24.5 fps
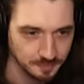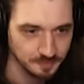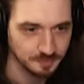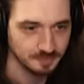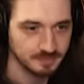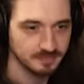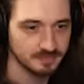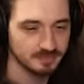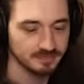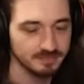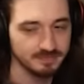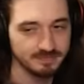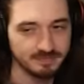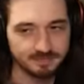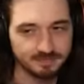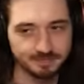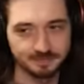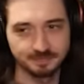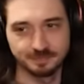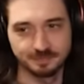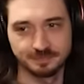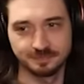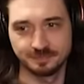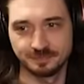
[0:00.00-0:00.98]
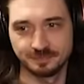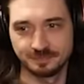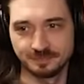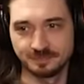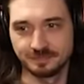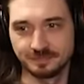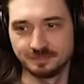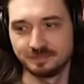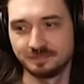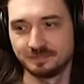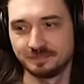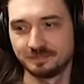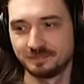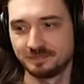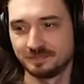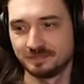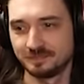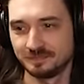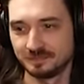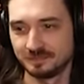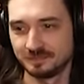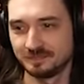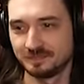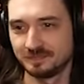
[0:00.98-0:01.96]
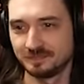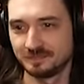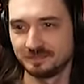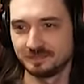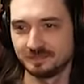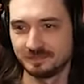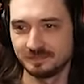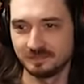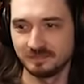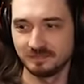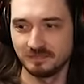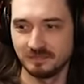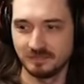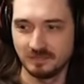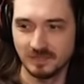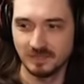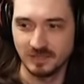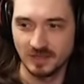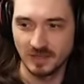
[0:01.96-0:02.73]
Nobody speaks.